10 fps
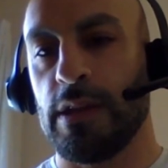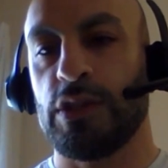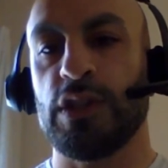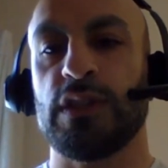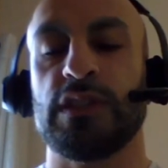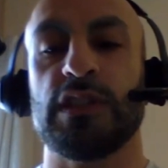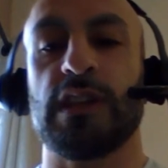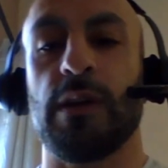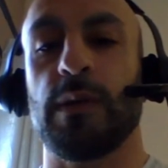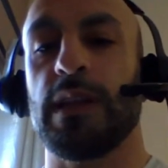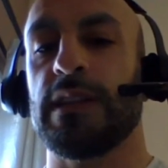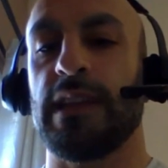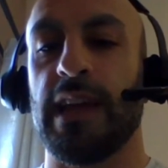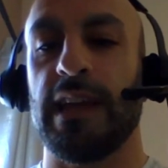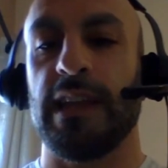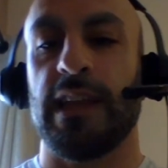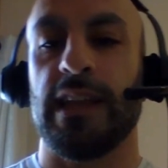she's got really tight